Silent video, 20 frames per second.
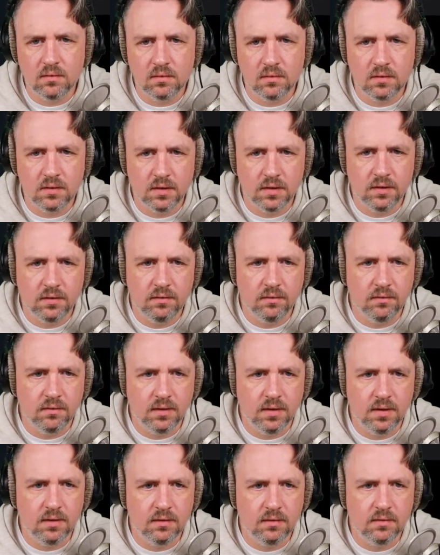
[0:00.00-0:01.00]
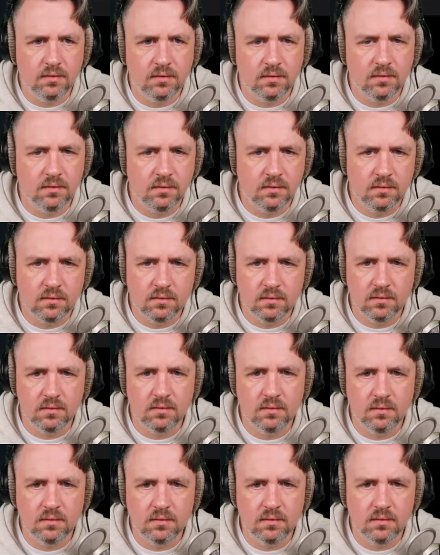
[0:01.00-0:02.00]
Can I do that?
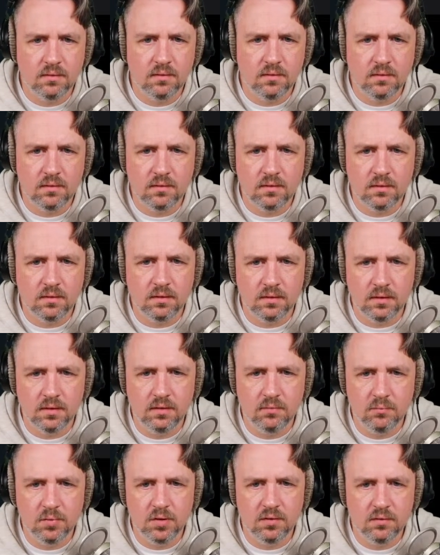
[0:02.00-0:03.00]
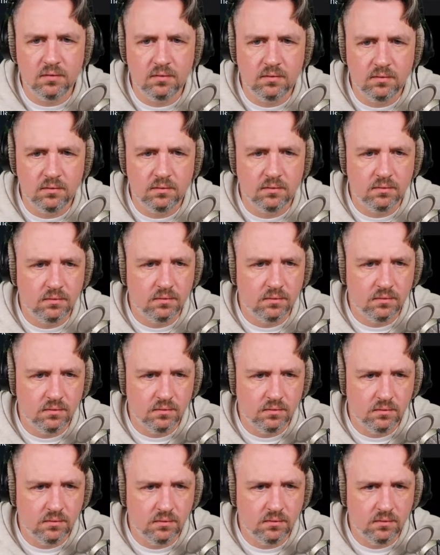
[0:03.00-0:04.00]
Clean build.
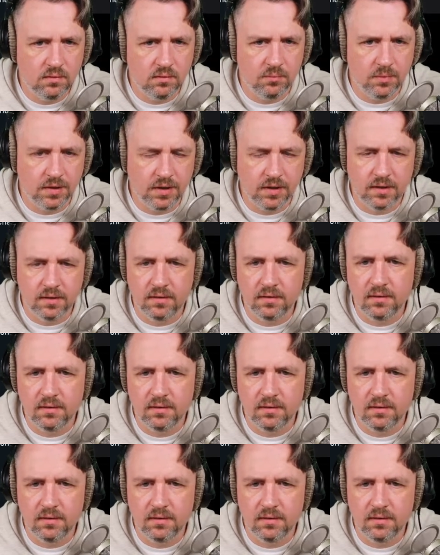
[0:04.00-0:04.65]
Oh my God.